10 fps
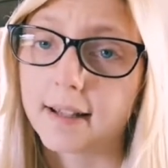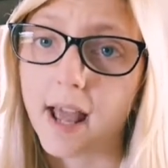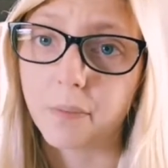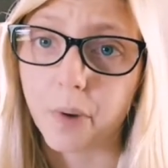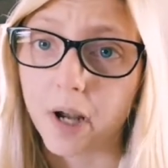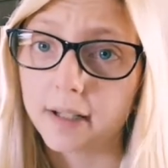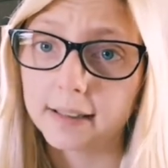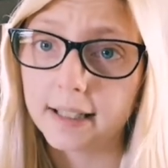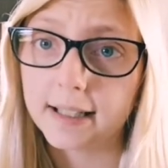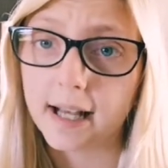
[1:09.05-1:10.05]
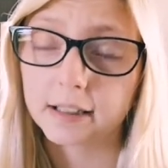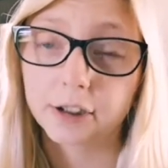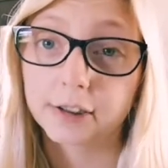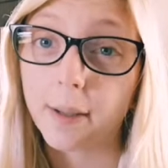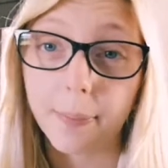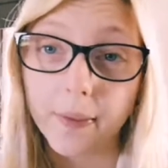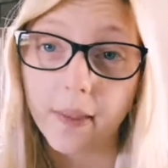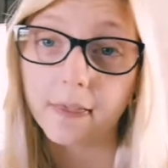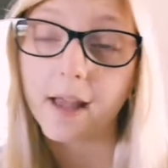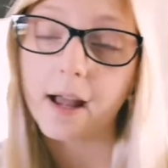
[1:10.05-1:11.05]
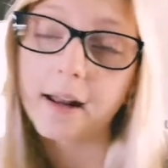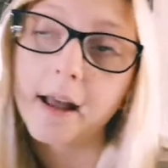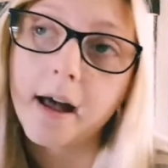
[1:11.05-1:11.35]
10 pregnancy tests or something like that,